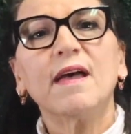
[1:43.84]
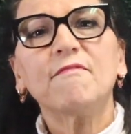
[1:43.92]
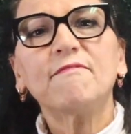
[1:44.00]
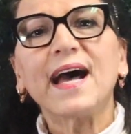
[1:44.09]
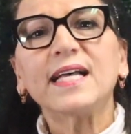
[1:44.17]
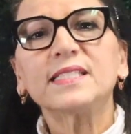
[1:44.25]

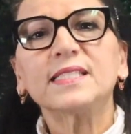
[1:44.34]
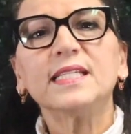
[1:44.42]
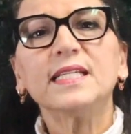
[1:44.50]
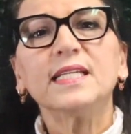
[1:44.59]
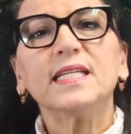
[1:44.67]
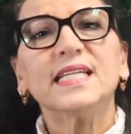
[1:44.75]

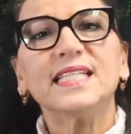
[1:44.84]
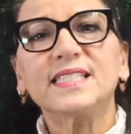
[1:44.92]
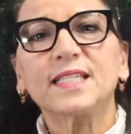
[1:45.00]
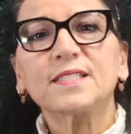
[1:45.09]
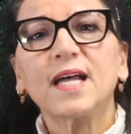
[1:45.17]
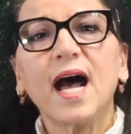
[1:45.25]
Fasting is
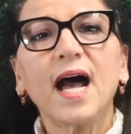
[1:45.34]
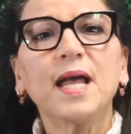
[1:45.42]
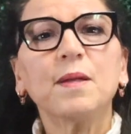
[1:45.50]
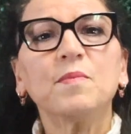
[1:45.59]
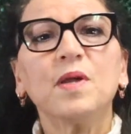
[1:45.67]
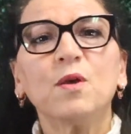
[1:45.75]
a
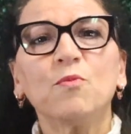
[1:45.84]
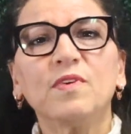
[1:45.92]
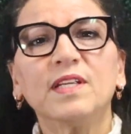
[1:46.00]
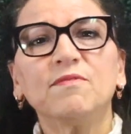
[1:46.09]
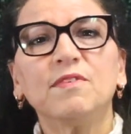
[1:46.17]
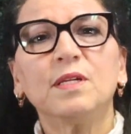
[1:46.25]
time
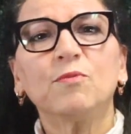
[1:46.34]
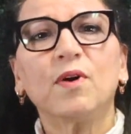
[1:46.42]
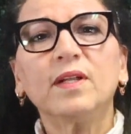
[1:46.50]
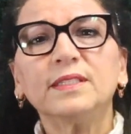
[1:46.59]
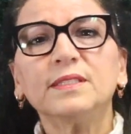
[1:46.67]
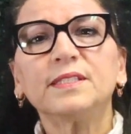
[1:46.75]
when we
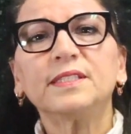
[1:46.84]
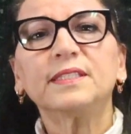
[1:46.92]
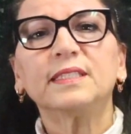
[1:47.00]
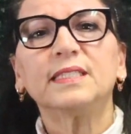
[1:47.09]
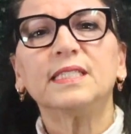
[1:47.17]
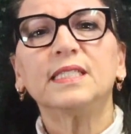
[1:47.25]

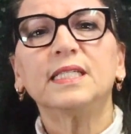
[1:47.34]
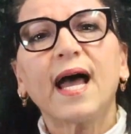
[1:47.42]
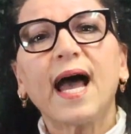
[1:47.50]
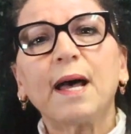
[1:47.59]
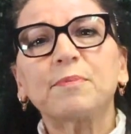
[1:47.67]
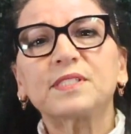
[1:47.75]
voluntarily
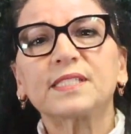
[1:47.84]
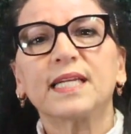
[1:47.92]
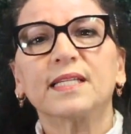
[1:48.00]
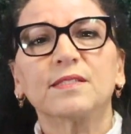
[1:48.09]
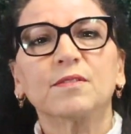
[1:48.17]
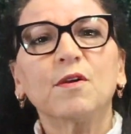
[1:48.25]

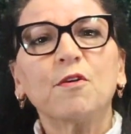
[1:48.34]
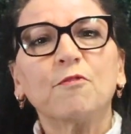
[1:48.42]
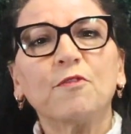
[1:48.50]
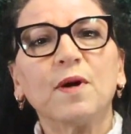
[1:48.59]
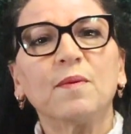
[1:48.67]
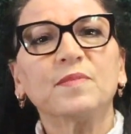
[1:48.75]
abstain
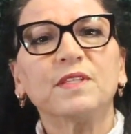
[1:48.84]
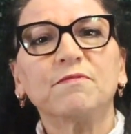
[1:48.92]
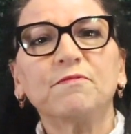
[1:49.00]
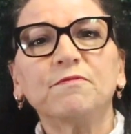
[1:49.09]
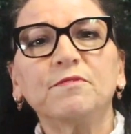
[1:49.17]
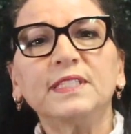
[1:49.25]
from the
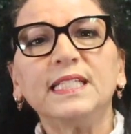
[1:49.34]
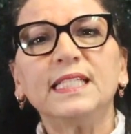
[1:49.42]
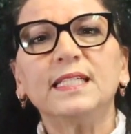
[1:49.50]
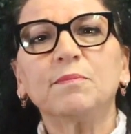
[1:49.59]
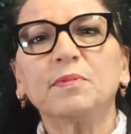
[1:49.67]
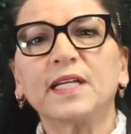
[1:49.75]

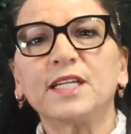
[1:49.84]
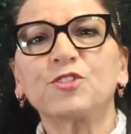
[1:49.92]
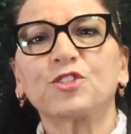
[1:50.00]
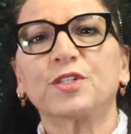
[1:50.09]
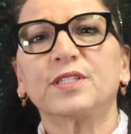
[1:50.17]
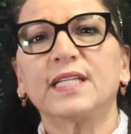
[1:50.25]
fleeting
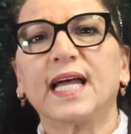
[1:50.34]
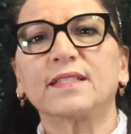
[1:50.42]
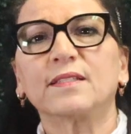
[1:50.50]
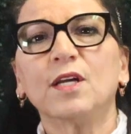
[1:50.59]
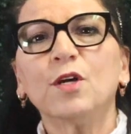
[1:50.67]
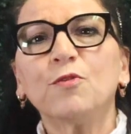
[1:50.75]
pleasure
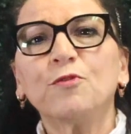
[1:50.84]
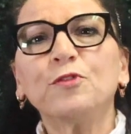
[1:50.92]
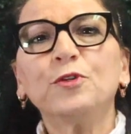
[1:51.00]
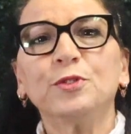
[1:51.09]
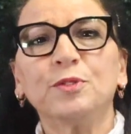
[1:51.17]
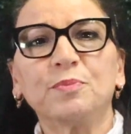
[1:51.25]
that
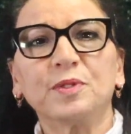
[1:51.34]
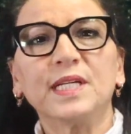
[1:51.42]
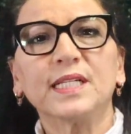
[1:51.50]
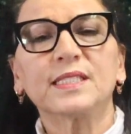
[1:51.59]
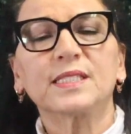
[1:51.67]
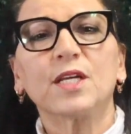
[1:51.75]
food
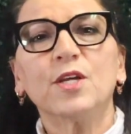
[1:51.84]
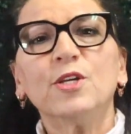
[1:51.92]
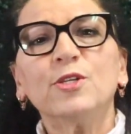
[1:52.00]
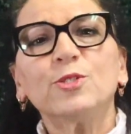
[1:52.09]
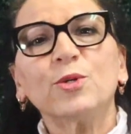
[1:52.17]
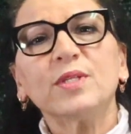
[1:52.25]
brings,
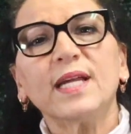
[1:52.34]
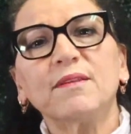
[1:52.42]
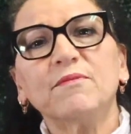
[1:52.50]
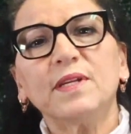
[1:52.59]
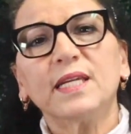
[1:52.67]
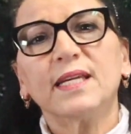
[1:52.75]
so
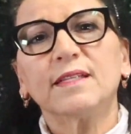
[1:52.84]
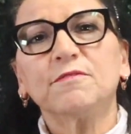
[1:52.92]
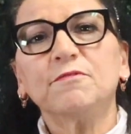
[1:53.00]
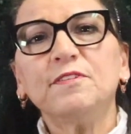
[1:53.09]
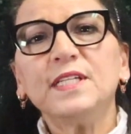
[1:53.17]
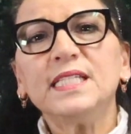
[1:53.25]
that we can
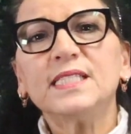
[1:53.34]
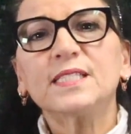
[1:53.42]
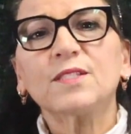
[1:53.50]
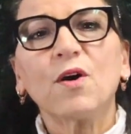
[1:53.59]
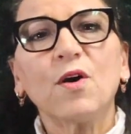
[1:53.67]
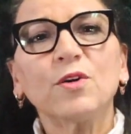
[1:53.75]

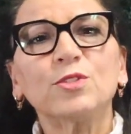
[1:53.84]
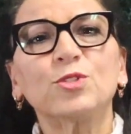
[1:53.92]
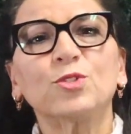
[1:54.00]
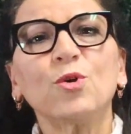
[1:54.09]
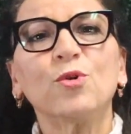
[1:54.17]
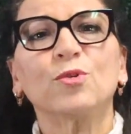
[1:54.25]
feast our
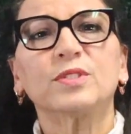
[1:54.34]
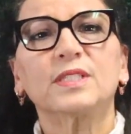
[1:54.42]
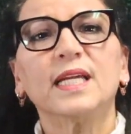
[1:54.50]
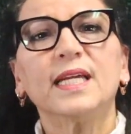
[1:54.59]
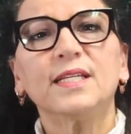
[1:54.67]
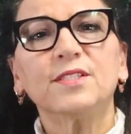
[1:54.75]
souls
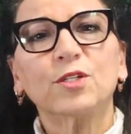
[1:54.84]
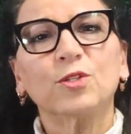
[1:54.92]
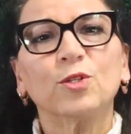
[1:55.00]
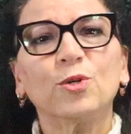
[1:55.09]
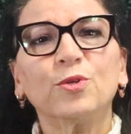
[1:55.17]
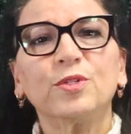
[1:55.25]
in the
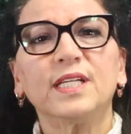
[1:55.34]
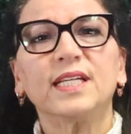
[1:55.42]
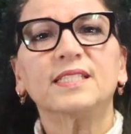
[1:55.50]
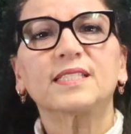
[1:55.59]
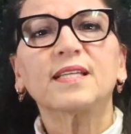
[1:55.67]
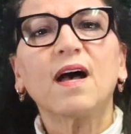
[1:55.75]

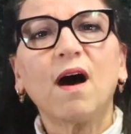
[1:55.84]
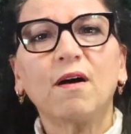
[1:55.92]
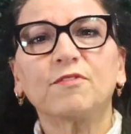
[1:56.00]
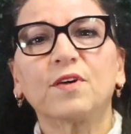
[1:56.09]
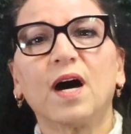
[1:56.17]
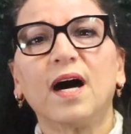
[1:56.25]
glorious
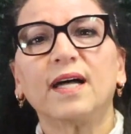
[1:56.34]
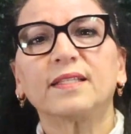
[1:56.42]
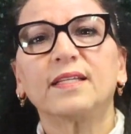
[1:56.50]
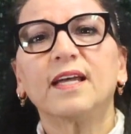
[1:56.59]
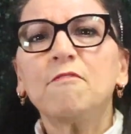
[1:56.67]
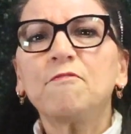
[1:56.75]
of
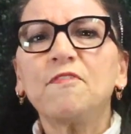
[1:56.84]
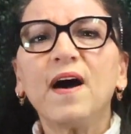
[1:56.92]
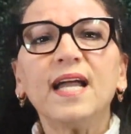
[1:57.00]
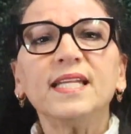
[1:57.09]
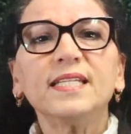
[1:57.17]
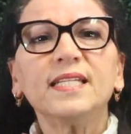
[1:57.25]
God,
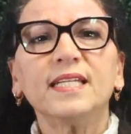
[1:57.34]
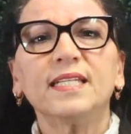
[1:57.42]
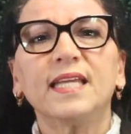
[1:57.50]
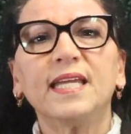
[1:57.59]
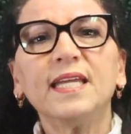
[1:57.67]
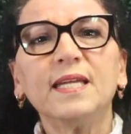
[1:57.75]
finding in
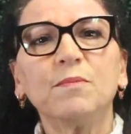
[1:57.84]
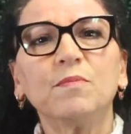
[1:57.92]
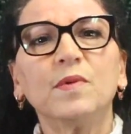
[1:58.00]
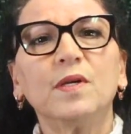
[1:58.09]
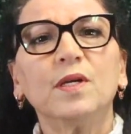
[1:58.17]
Him